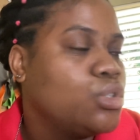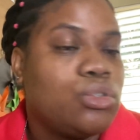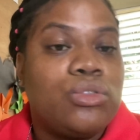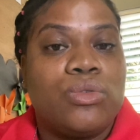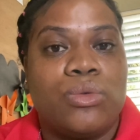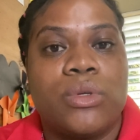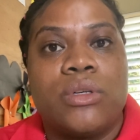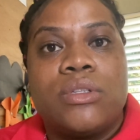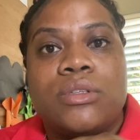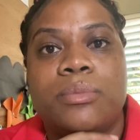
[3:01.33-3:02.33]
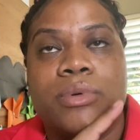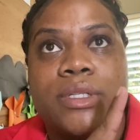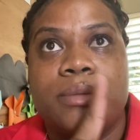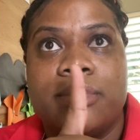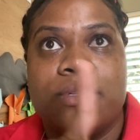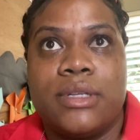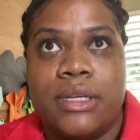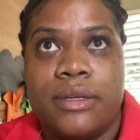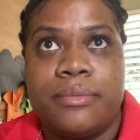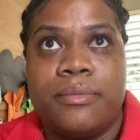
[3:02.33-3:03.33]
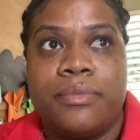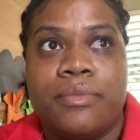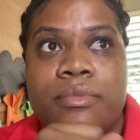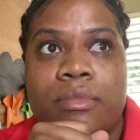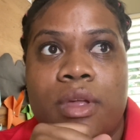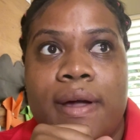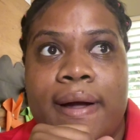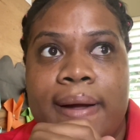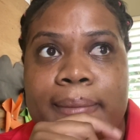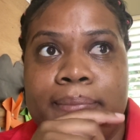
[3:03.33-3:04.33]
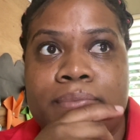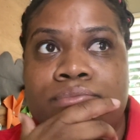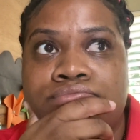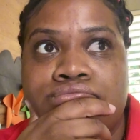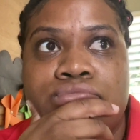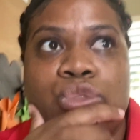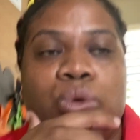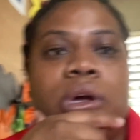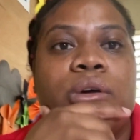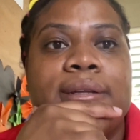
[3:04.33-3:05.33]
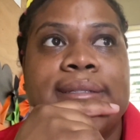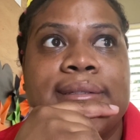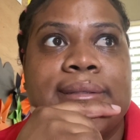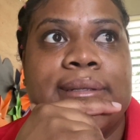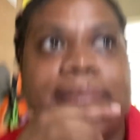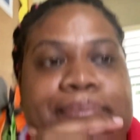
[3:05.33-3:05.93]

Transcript: so we're going to support him today. Um so I got it sorted.